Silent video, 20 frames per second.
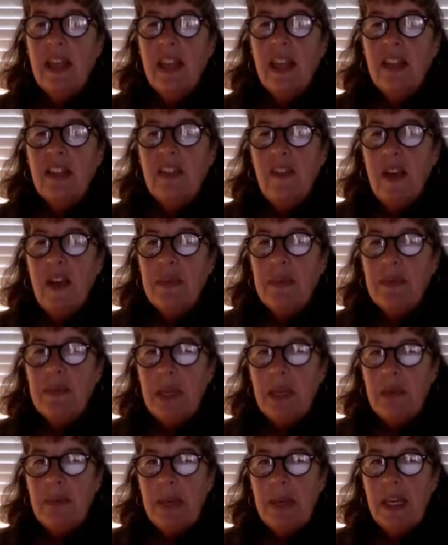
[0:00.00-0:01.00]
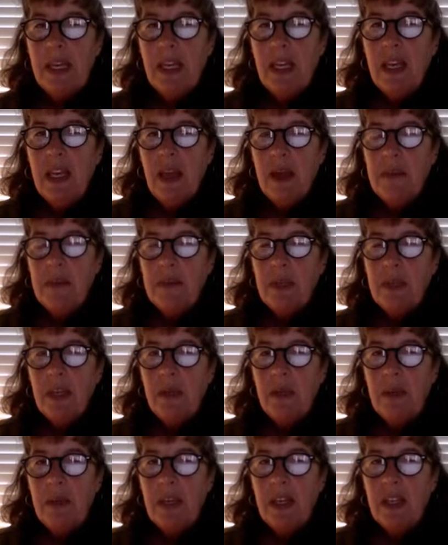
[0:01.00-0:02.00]
of MTBE,
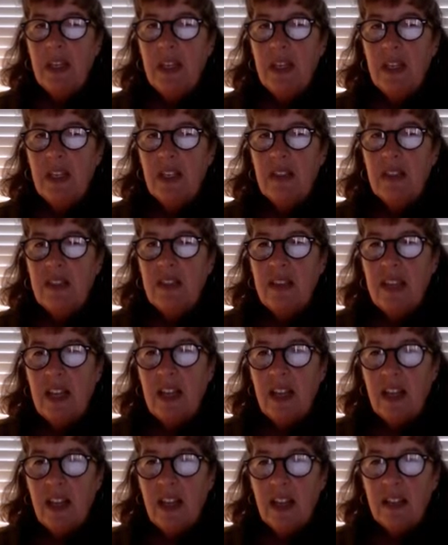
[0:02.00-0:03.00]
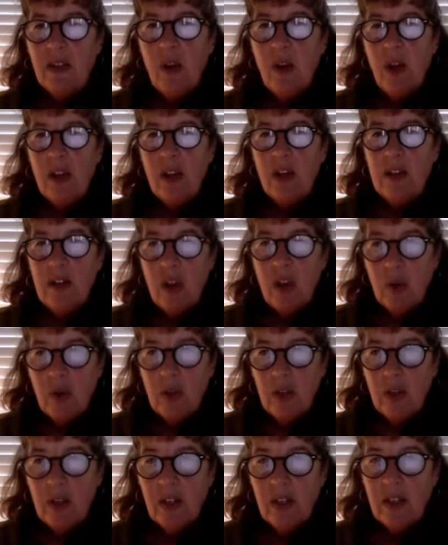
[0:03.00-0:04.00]
MTBE is the electron
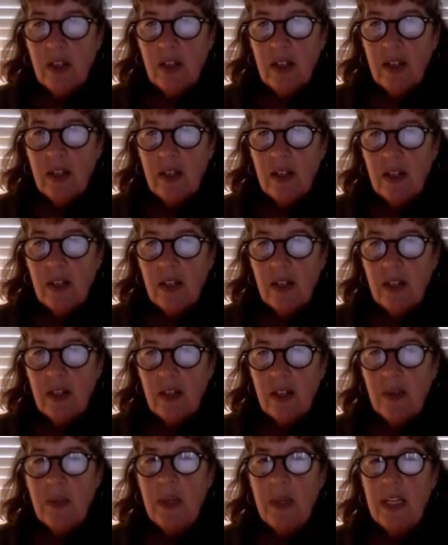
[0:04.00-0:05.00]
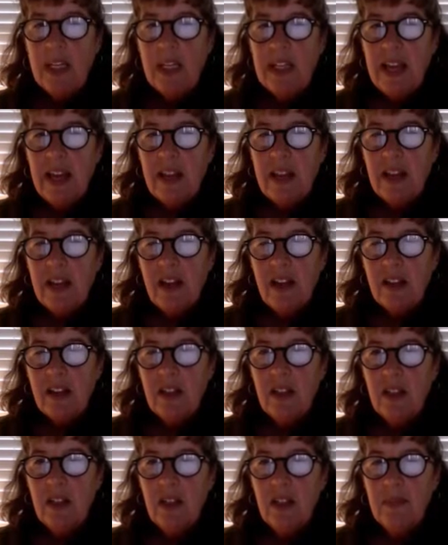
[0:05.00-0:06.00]
donor, and we need to add
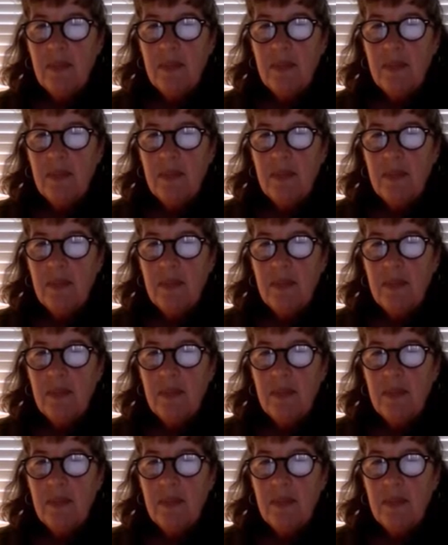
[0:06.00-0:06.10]
oxygen.